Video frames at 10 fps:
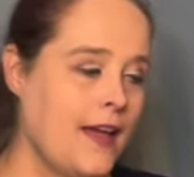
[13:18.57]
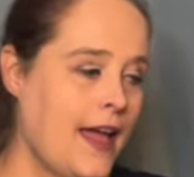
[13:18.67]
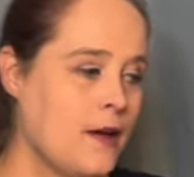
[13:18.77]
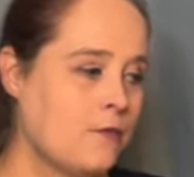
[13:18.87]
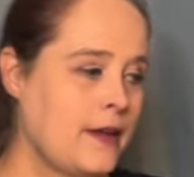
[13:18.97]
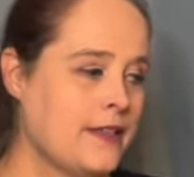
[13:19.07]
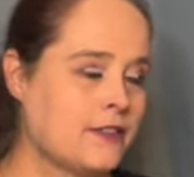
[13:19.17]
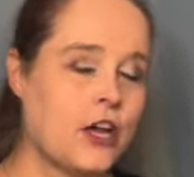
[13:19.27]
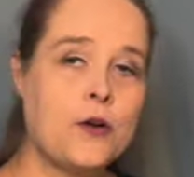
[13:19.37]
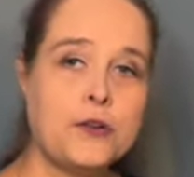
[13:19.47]
And with
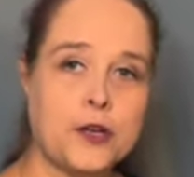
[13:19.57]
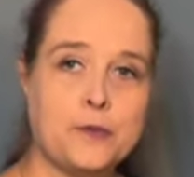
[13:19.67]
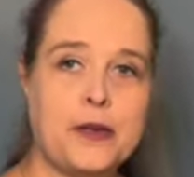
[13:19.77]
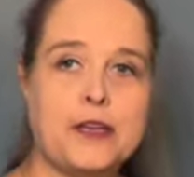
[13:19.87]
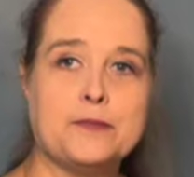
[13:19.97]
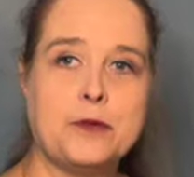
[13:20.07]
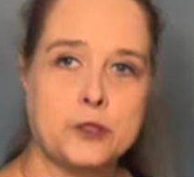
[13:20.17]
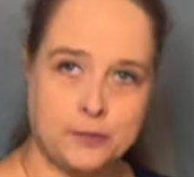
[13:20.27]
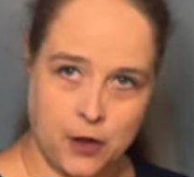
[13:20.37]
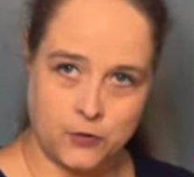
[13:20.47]
Tokyo being
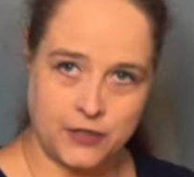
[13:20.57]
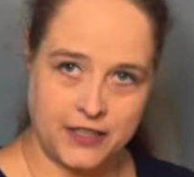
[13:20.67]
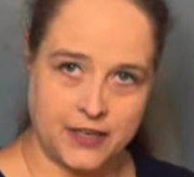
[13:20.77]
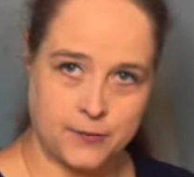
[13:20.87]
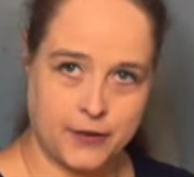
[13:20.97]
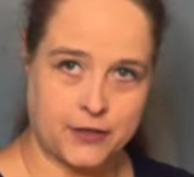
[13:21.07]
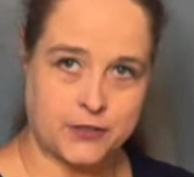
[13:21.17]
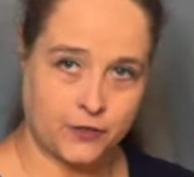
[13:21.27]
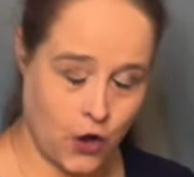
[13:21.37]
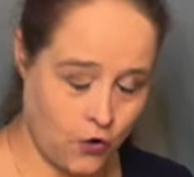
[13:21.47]
postponed a year because
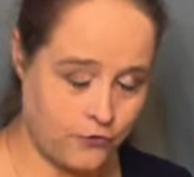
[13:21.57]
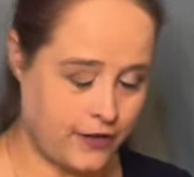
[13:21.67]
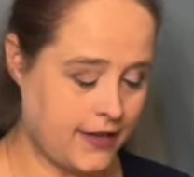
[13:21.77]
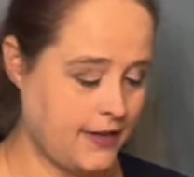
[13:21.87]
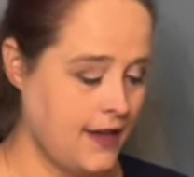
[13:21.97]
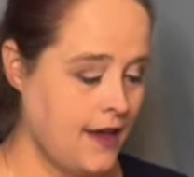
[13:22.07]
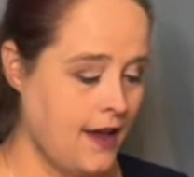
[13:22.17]
of COVID,